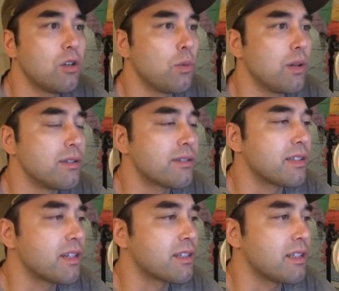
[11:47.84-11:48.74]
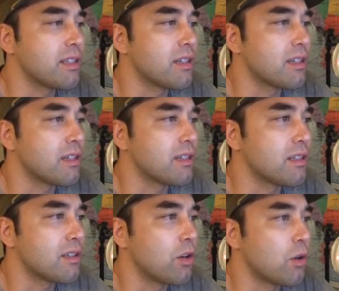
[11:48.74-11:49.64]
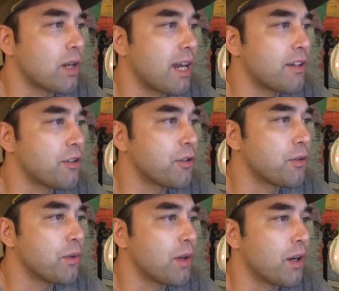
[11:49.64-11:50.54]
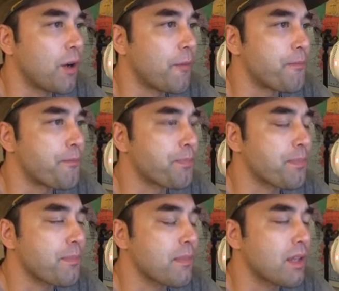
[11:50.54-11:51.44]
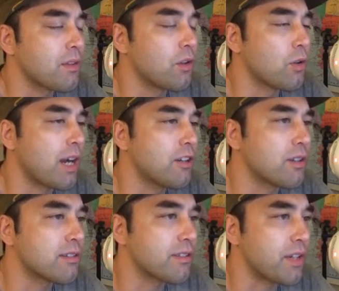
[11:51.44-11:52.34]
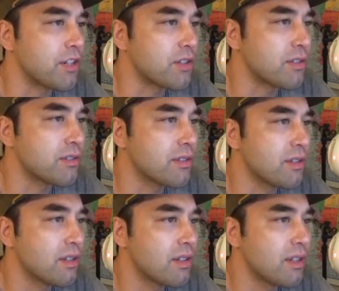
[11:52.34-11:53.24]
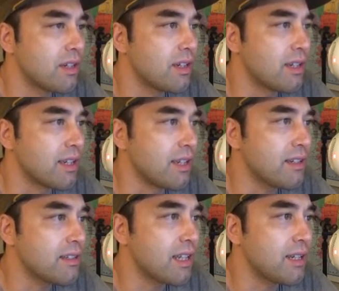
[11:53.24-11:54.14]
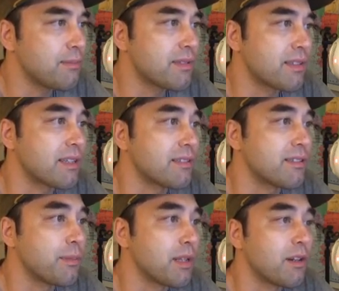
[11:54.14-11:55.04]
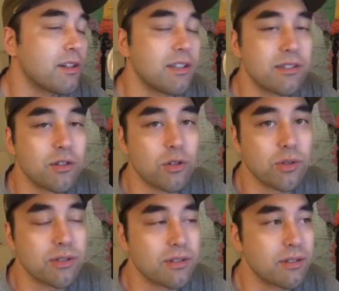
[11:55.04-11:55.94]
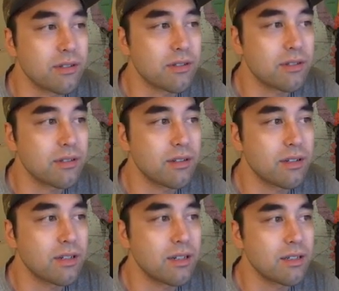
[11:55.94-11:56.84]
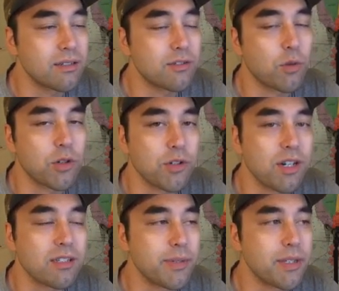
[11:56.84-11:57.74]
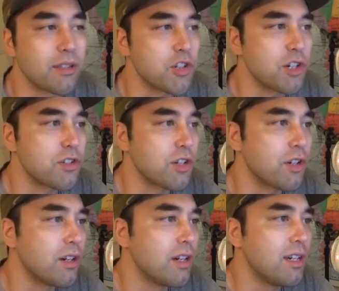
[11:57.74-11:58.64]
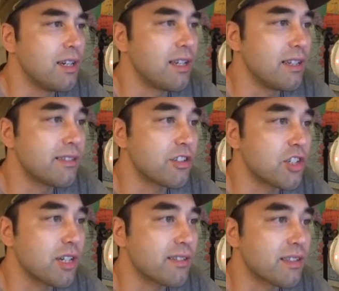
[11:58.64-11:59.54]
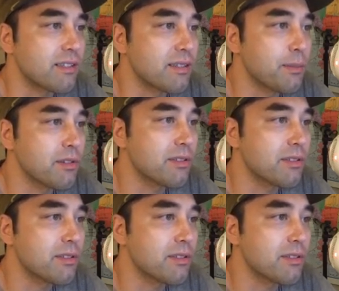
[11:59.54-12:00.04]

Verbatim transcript: was conducting the the Hokkaido um, the Hokkaido excavations, he claims that the similarity is no coincidence. This is where you guys be the judge here. He suggests that the similar